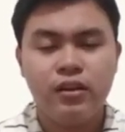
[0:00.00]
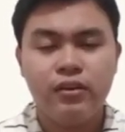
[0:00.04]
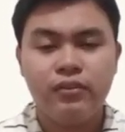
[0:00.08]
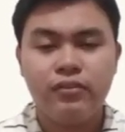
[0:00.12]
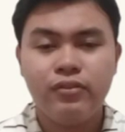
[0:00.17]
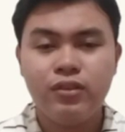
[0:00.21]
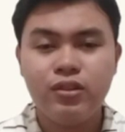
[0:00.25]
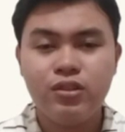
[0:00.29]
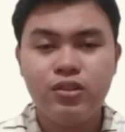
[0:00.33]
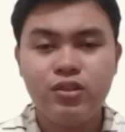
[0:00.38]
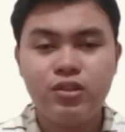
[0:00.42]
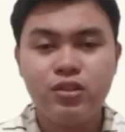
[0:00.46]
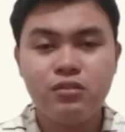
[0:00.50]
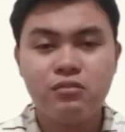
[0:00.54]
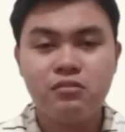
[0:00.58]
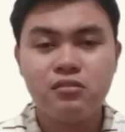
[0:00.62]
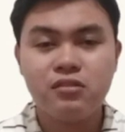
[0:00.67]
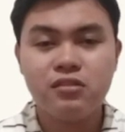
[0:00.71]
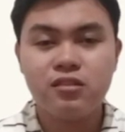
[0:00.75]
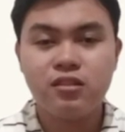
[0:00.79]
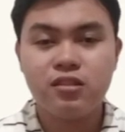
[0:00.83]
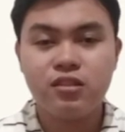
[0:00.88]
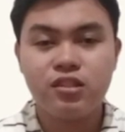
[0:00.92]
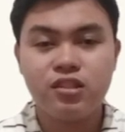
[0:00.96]
Future
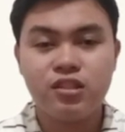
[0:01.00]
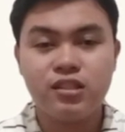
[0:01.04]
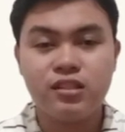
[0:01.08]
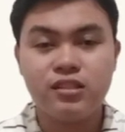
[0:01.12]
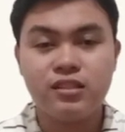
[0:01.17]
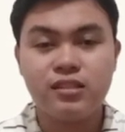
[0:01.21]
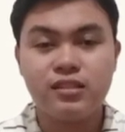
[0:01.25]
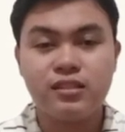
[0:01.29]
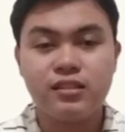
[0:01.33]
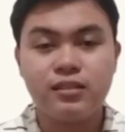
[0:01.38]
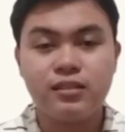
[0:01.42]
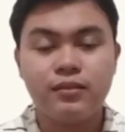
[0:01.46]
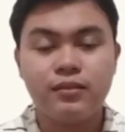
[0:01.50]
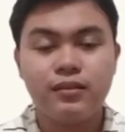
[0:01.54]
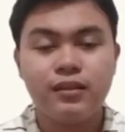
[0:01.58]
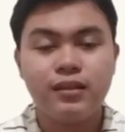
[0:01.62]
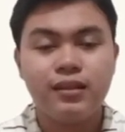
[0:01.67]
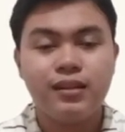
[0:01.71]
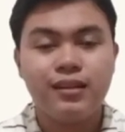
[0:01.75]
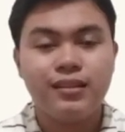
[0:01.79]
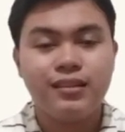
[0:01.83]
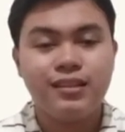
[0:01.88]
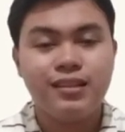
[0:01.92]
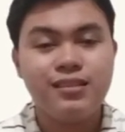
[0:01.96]
researchers.
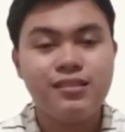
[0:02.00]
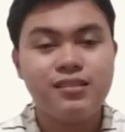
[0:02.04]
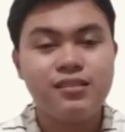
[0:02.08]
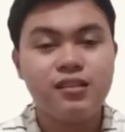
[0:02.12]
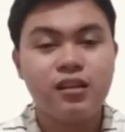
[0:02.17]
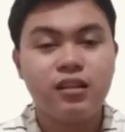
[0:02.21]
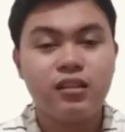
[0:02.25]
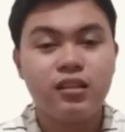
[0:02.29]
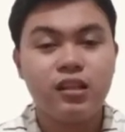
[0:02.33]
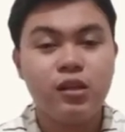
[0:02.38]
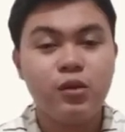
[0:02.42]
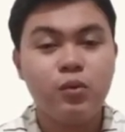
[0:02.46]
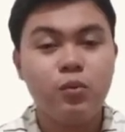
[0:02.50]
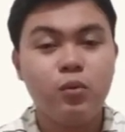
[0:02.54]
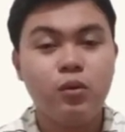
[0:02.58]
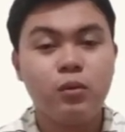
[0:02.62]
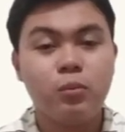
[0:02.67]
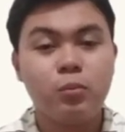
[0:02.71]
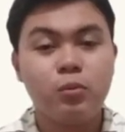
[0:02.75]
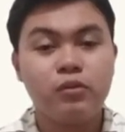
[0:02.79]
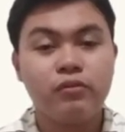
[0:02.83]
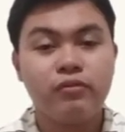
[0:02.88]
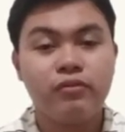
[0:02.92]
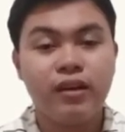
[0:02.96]
This study will
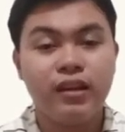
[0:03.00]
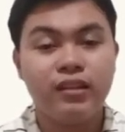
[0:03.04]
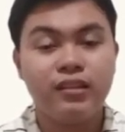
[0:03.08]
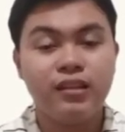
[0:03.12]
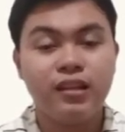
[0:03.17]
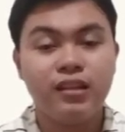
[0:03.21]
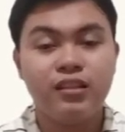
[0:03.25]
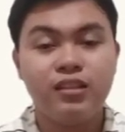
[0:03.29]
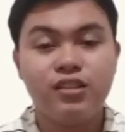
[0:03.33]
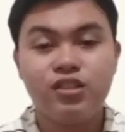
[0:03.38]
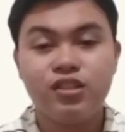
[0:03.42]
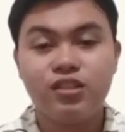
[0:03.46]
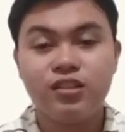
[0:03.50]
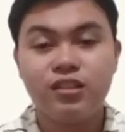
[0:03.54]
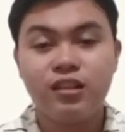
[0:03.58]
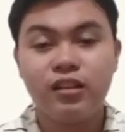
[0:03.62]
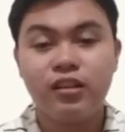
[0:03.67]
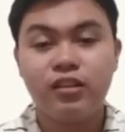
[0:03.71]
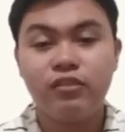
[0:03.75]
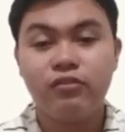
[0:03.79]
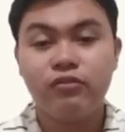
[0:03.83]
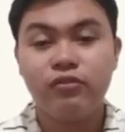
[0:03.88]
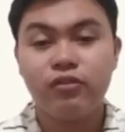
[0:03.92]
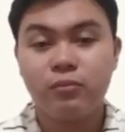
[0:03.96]
provide additional
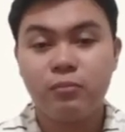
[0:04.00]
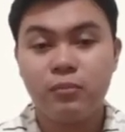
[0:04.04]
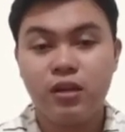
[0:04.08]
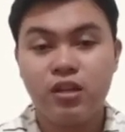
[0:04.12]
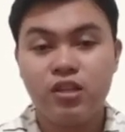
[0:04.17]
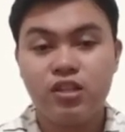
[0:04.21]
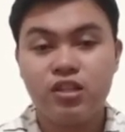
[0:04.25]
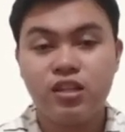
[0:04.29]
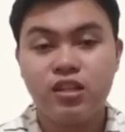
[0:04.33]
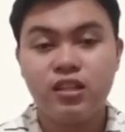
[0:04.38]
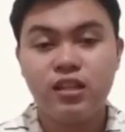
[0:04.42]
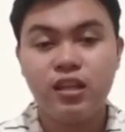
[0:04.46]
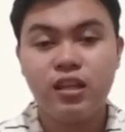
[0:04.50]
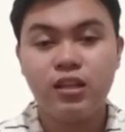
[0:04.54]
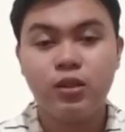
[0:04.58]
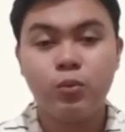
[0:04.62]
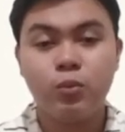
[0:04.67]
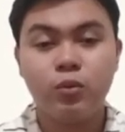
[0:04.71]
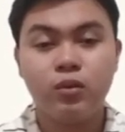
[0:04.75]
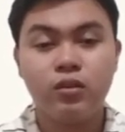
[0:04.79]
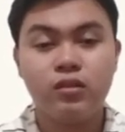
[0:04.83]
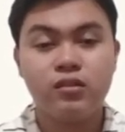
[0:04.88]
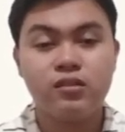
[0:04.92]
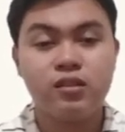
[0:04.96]
information and
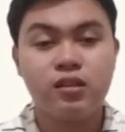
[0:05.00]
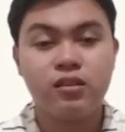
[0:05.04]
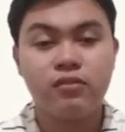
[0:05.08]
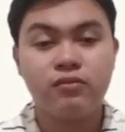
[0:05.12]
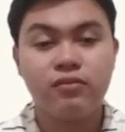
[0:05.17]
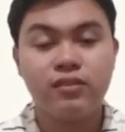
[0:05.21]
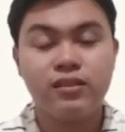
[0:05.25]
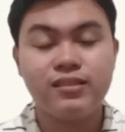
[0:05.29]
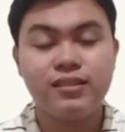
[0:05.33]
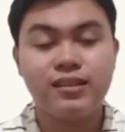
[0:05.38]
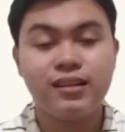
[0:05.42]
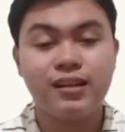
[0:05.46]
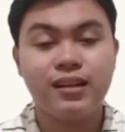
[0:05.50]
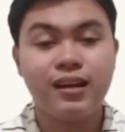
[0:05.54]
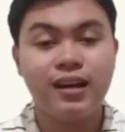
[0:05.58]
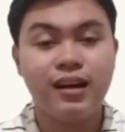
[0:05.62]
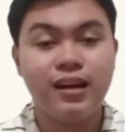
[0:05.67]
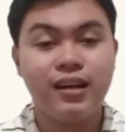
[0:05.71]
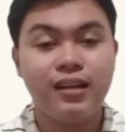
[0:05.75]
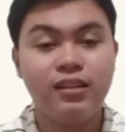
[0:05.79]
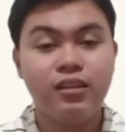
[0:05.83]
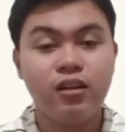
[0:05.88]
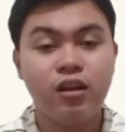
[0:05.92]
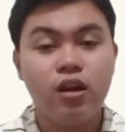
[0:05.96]
will serve as a
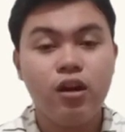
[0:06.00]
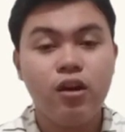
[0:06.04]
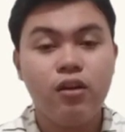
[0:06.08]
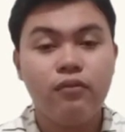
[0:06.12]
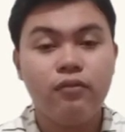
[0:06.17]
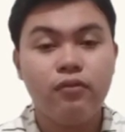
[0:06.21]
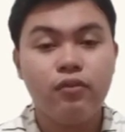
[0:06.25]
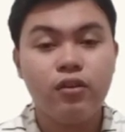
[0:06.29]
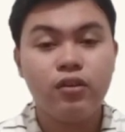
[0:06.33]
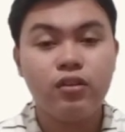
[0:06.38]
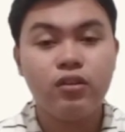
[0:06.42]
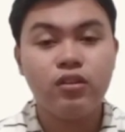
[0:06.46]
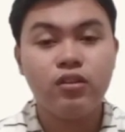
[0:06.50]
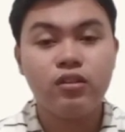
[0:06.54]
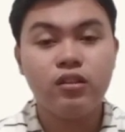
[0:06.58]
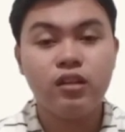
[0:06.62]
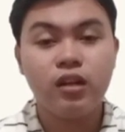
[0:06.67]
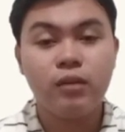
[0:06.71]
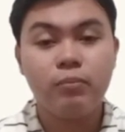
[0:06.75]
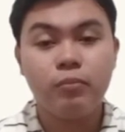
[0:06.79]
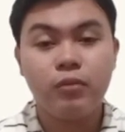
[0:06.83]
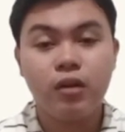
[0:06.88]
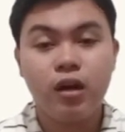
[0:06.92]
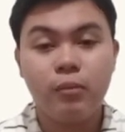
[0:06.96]
guide for their
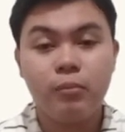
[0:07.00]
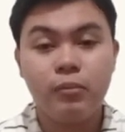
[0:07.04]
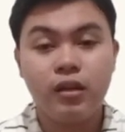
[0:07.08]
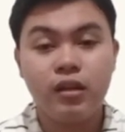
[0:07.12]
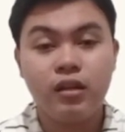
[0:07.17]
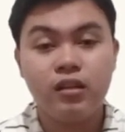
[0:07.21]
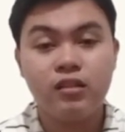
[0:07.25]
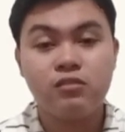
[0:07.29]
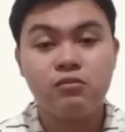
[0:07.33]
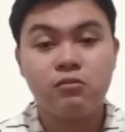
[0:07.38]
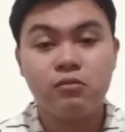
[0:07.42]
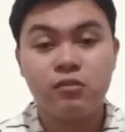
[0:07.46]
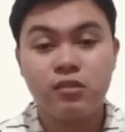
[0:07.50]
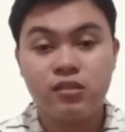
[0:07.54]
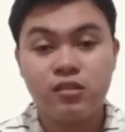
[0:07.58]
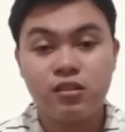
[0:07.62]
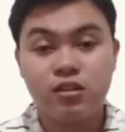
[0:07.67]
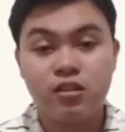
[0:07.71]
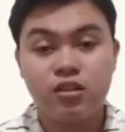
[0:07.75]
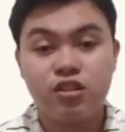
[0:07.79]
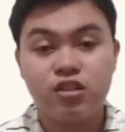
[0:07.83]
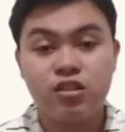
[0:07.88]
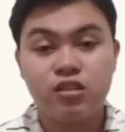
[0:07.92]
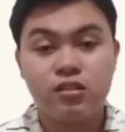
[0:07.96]
upcoming
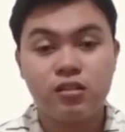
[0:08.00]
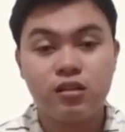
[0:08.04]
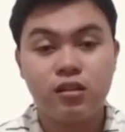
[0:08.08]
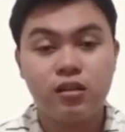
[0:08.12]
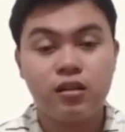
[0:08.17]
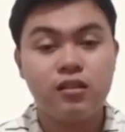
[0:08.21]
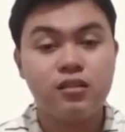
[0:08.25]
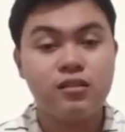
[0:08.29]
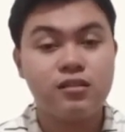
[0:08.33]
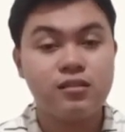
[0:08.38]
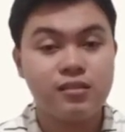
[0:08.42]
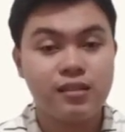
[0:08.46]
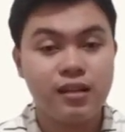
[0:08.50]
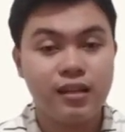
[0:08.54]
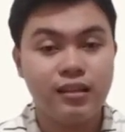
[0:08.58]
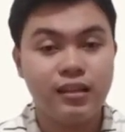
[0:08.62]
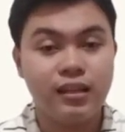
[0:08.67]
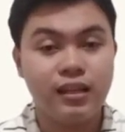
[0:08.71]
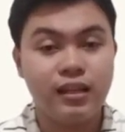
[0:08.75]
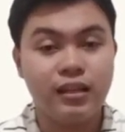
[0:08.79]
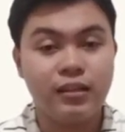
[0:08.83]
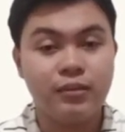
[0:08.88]
research study.